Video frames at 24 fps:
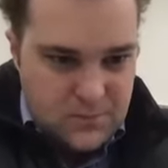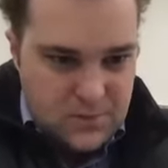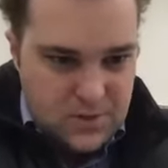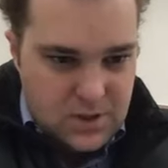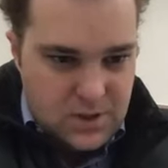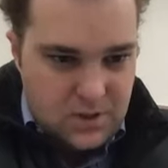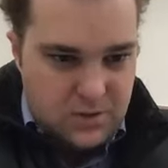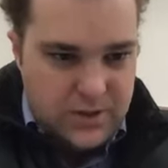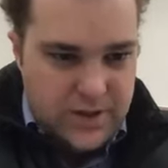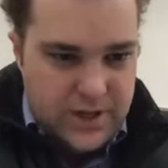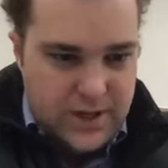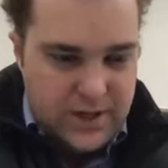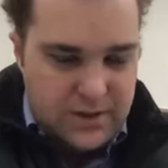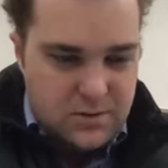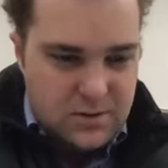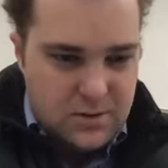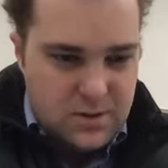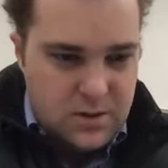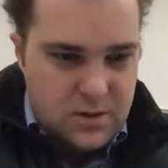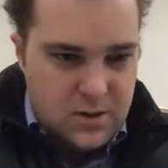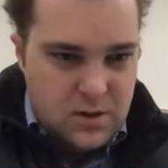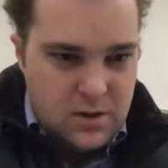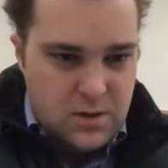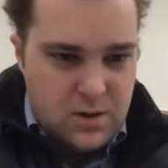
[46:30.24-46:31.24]
Okay.
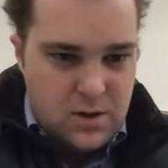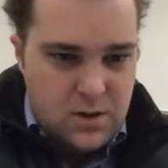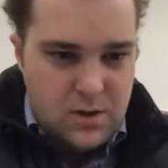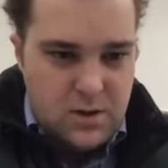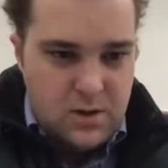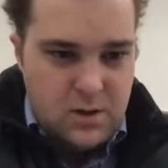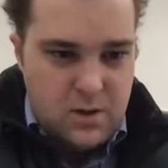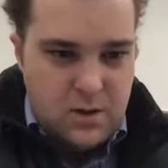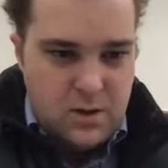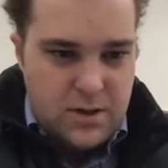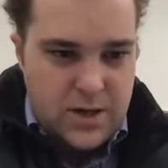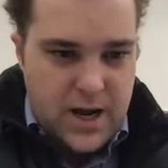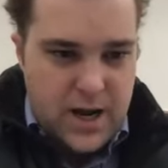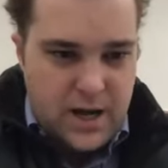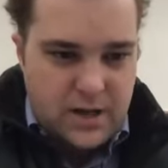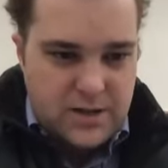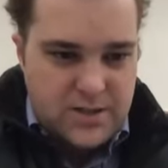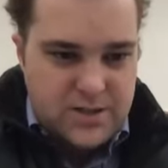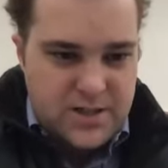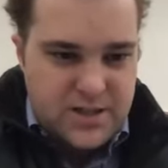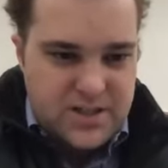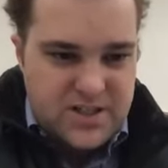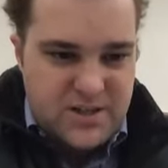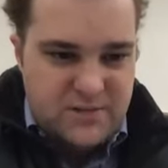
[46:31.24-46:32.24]
Now,
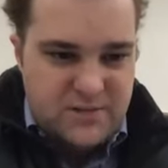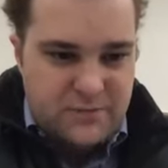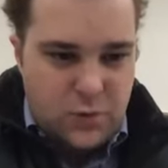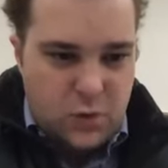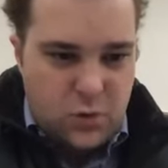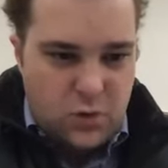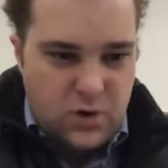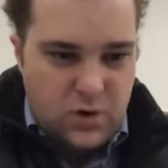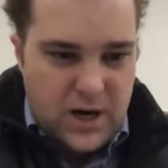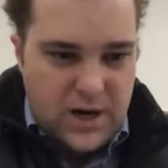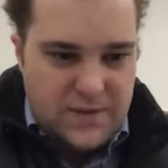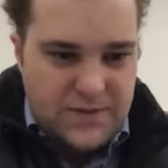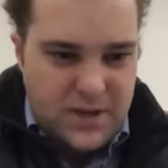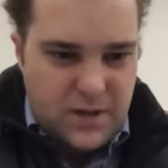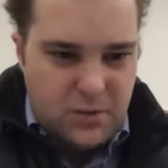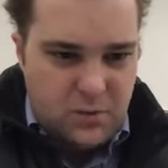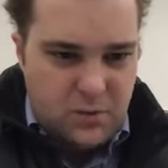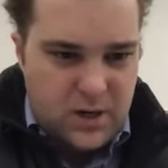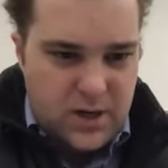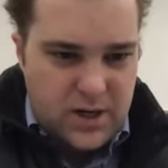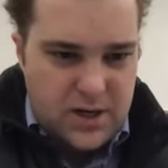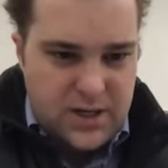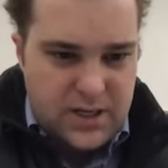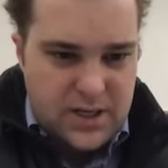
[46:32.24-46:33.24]
64, I think we're
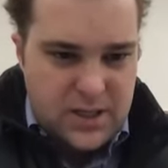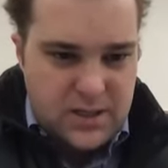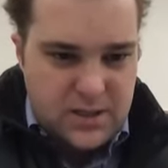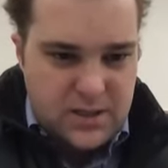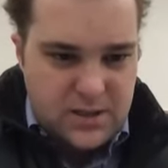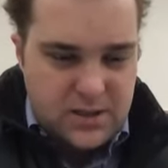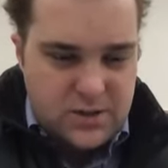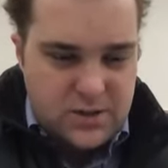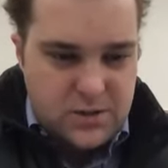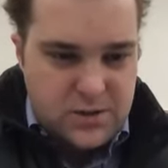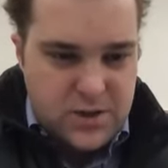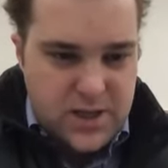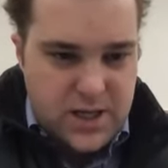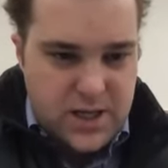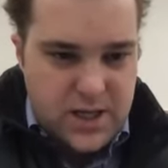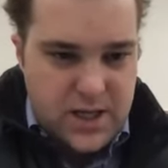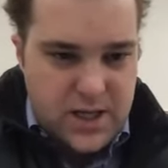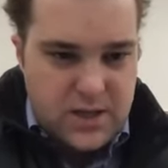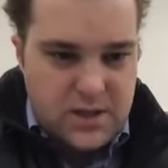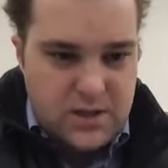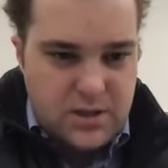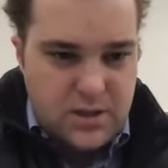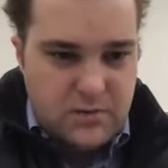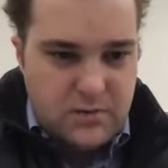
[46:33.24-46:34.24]
kind of getting to the
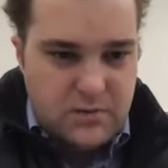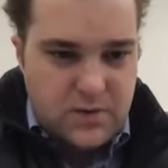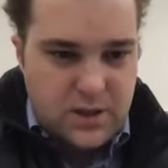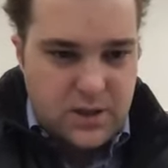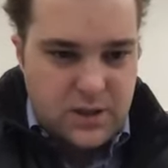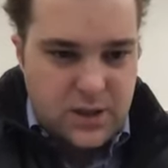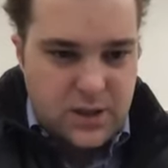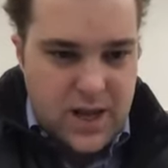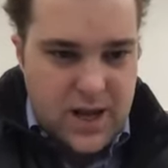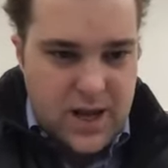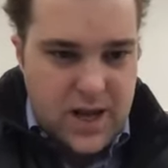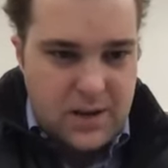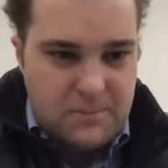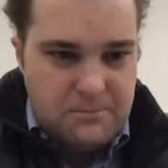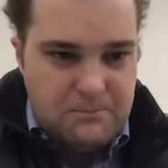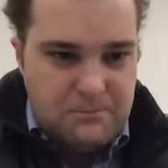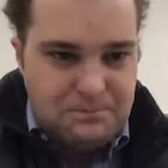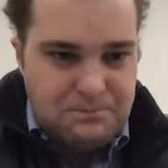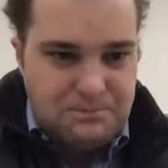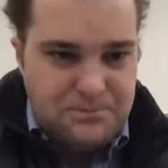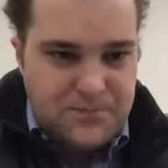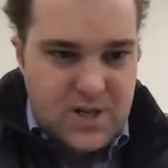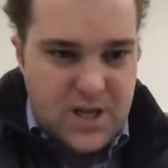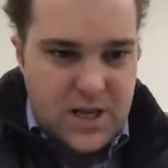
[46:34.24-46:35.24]
end of the lab.
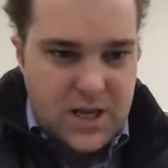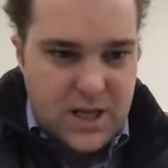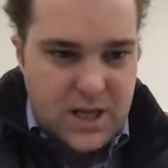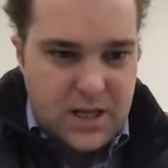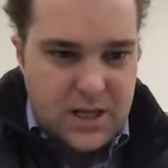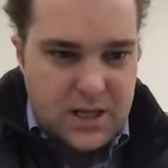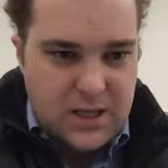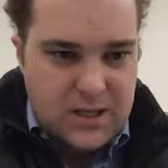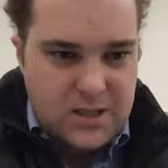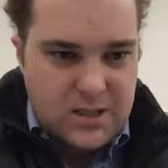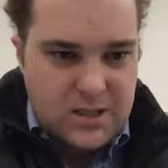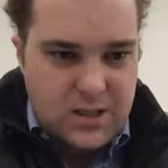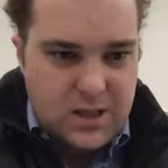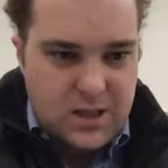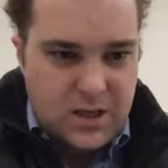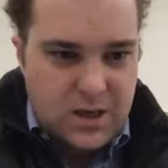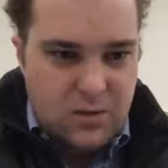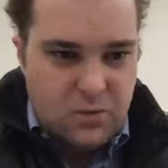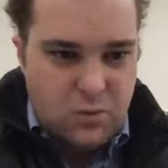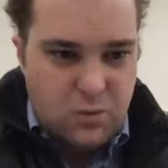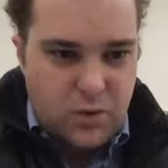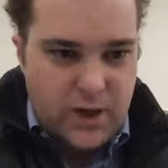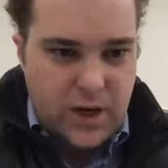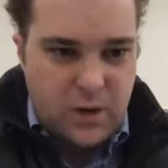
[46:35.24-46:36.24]
And
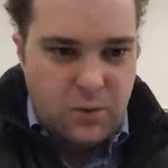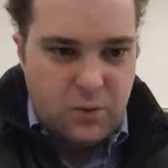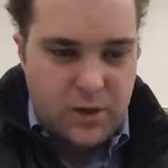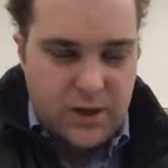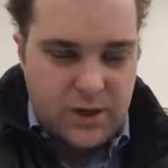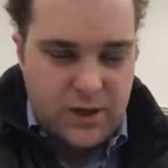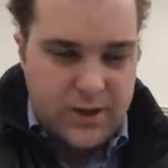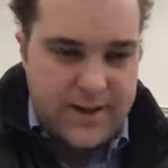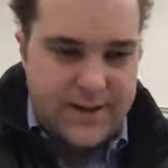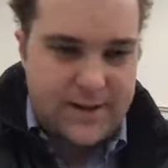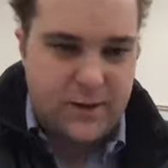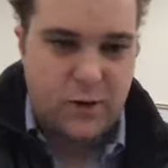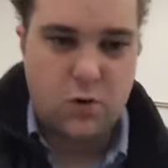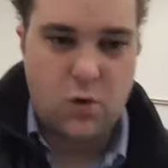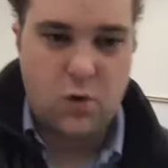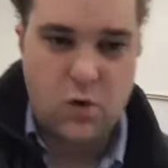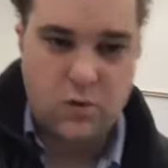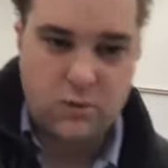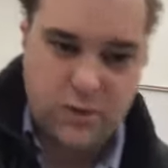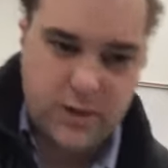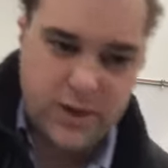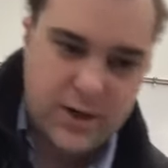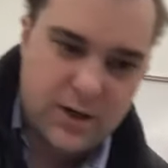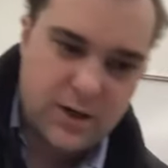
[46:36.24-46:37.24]
what I want to kind of go
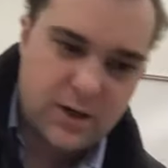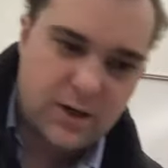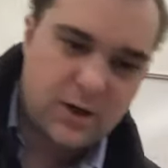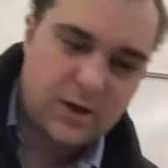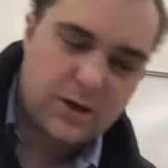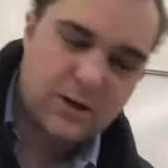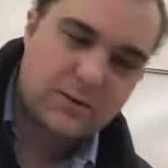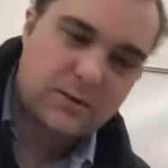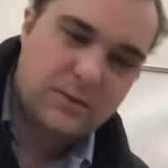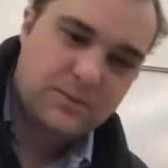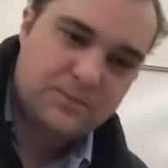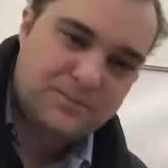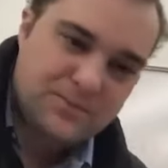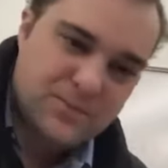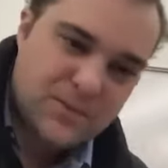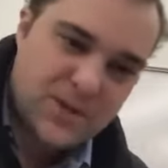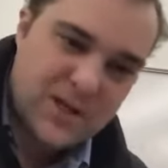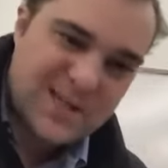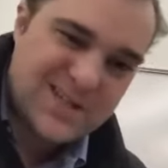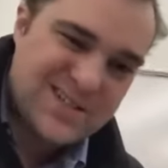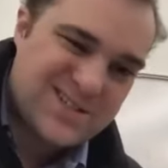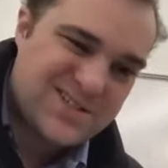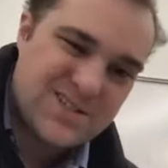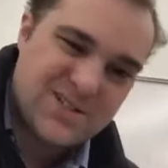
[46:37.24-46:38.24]
over here,
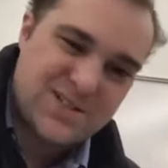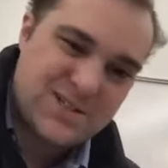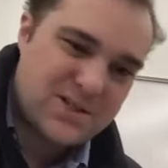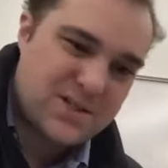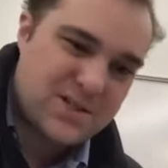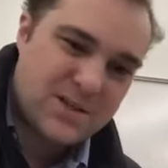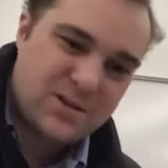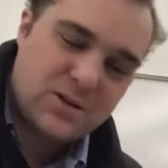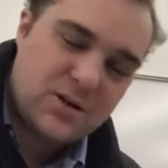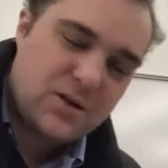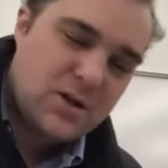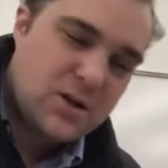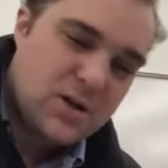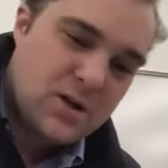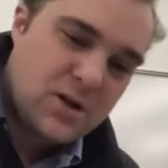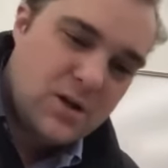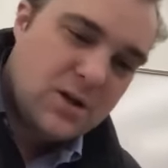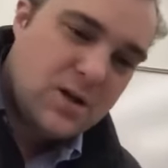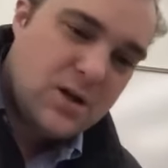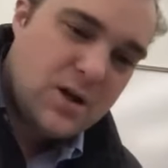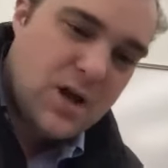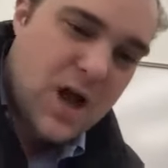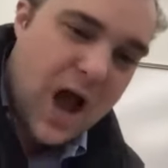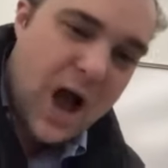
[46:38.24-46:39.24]
it's just,
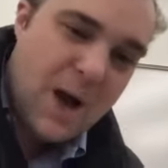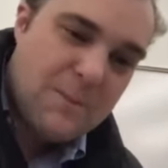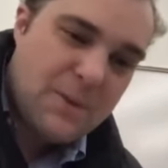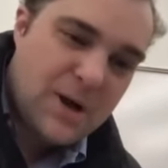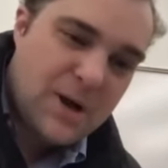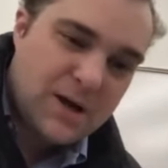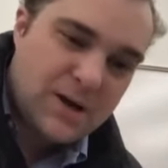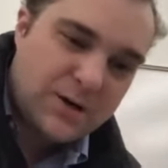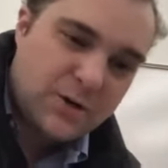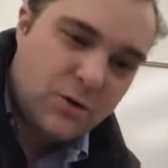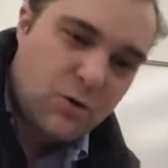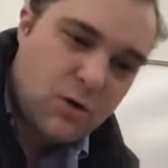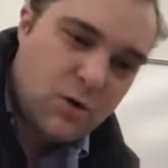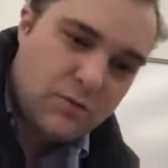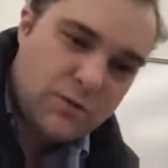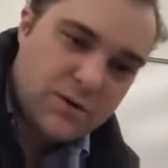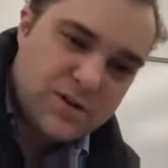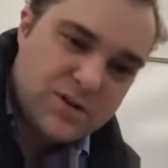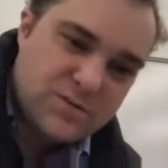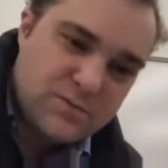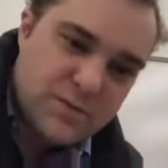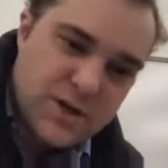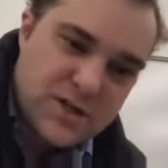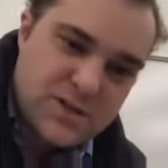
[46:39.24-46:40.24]
I'm not going to go over it
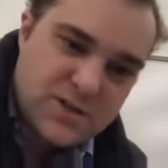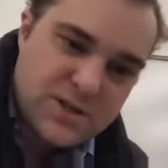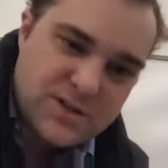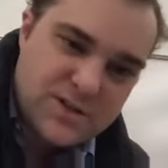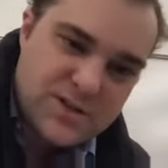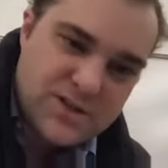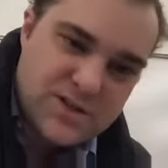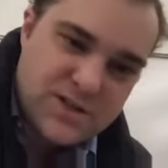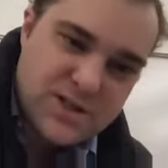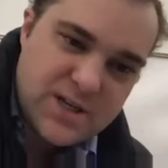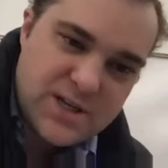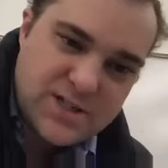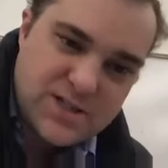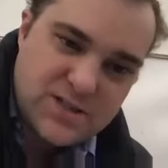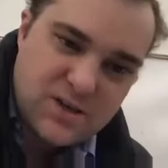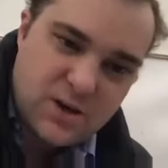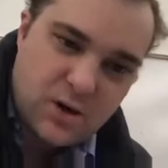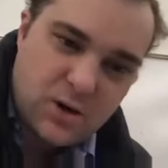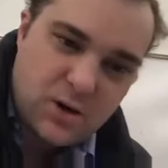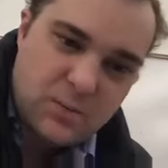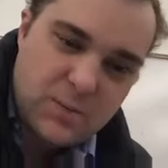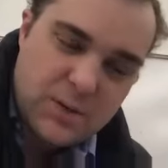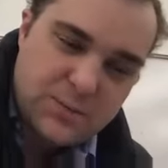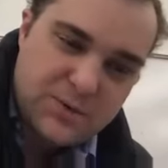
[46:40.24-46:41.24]
as much because it's
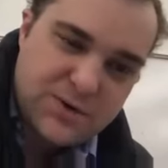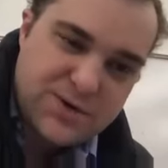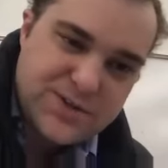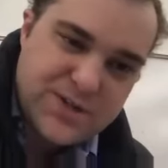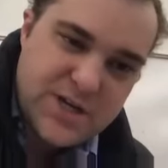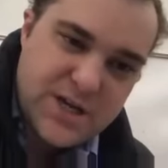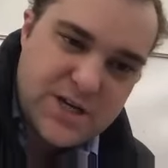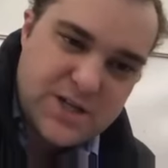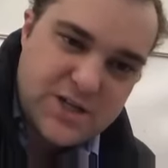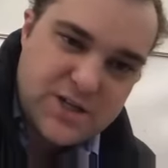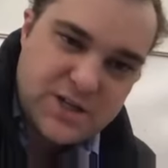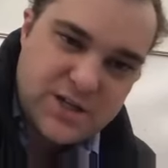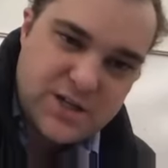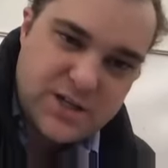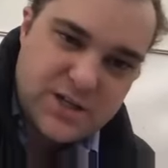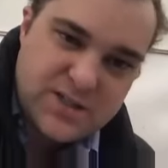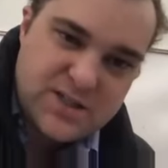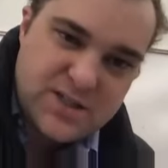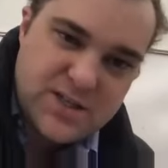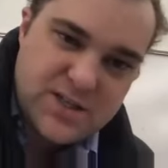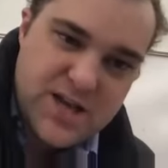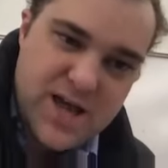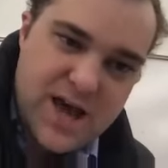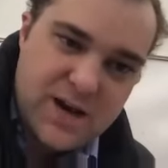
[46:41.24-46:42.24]
all memorization and
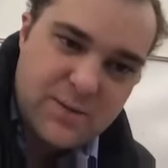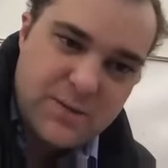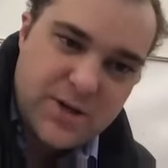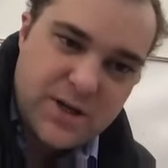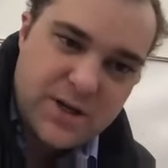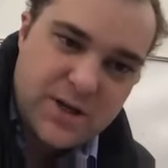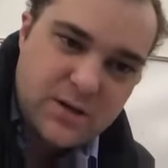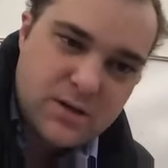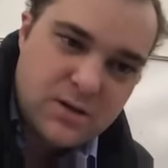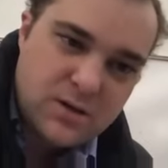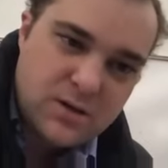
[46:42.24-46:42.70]
it's anatomy.